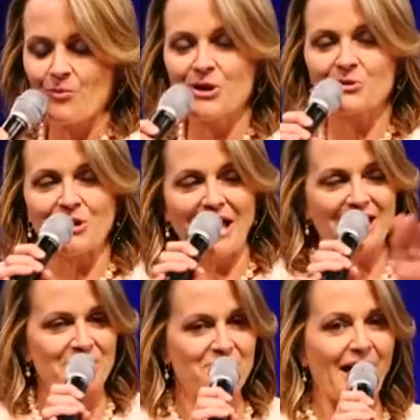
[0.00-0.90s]
We
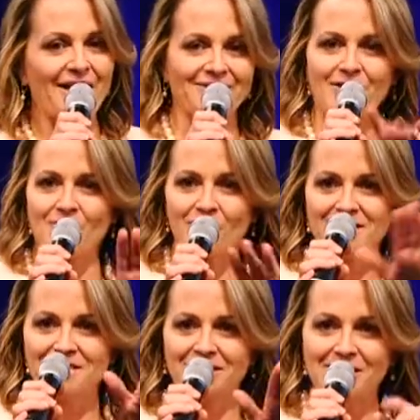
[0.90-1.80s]
created I love all
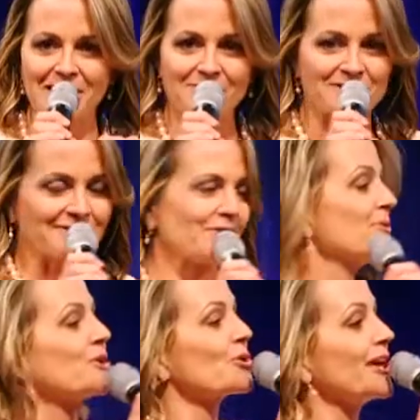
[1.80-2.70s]
these little claps in here.
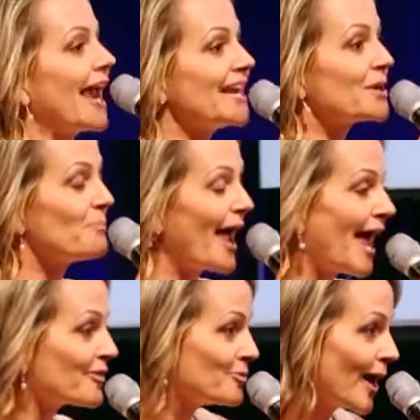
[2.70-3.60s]
We created a
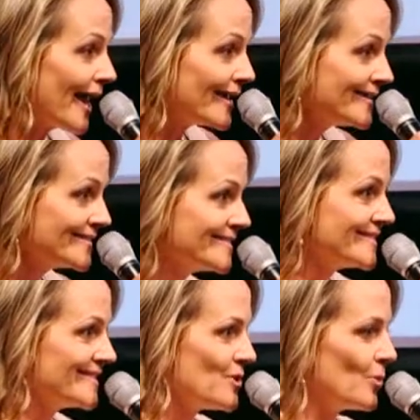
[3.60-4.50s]
pathway
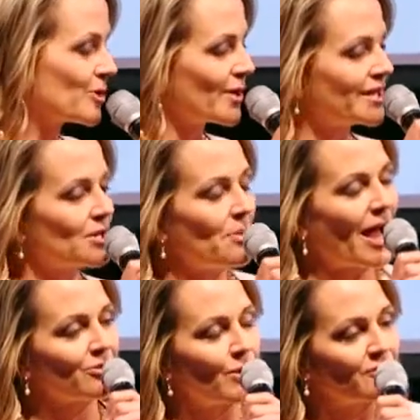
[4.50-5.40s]

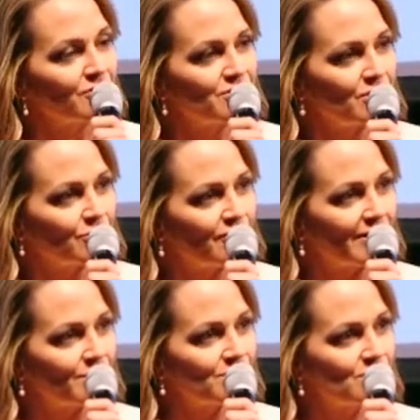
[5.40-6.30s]
for senior
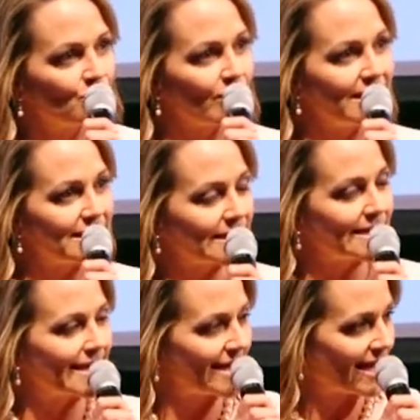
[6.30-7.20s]
fellows to more
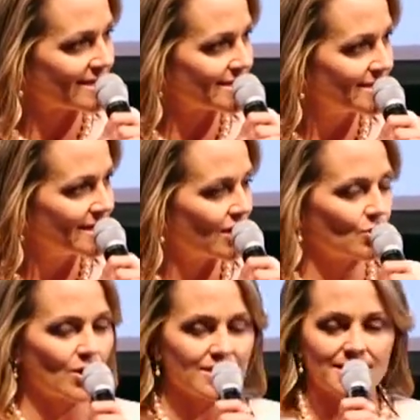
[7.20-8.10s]
easily connect
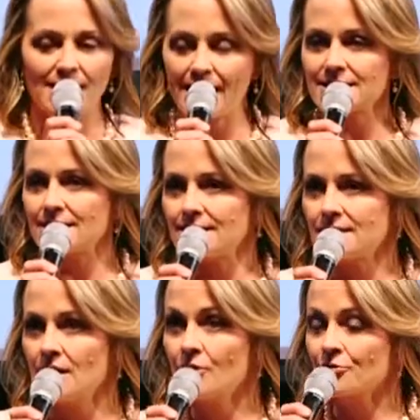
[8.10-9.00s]
across
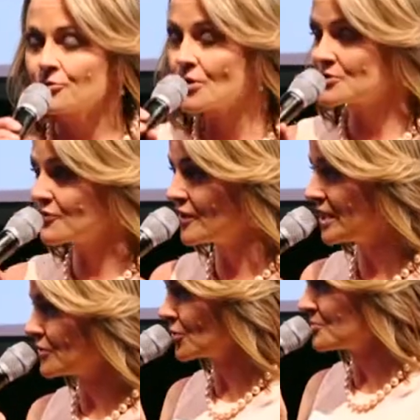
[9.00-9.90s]
classes through those affinity